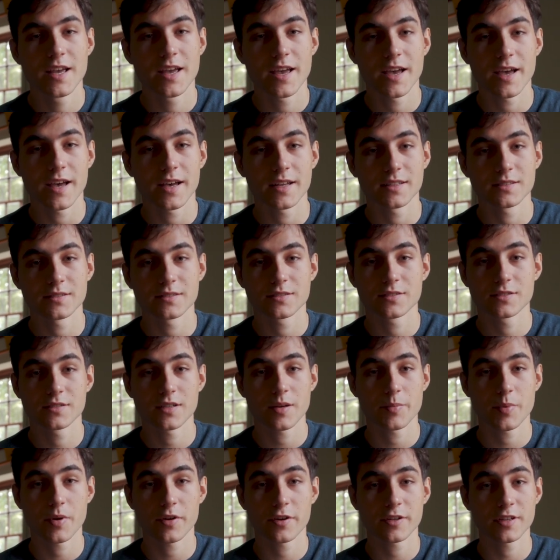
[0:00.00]
And
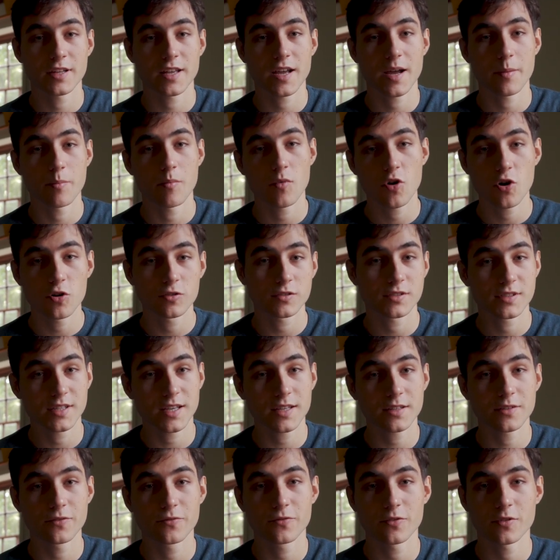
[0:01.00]
apparently I'm all
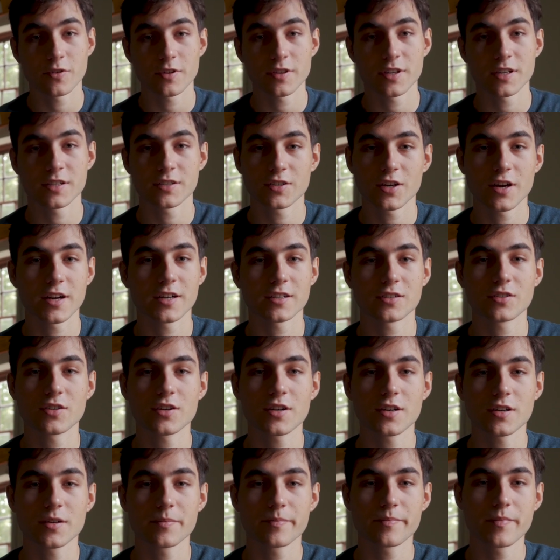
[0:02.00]
set for the entire
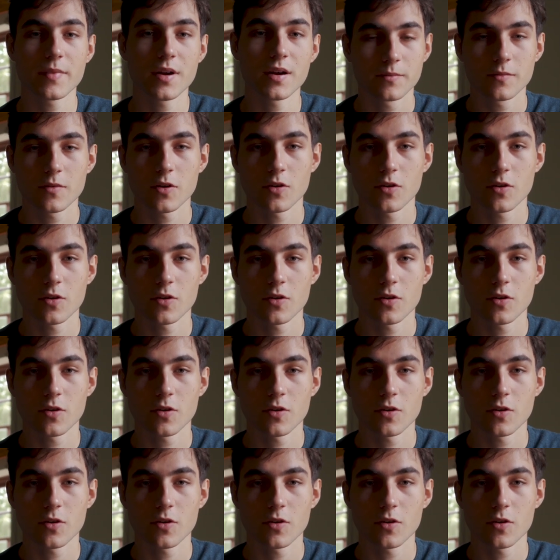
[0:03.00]
term.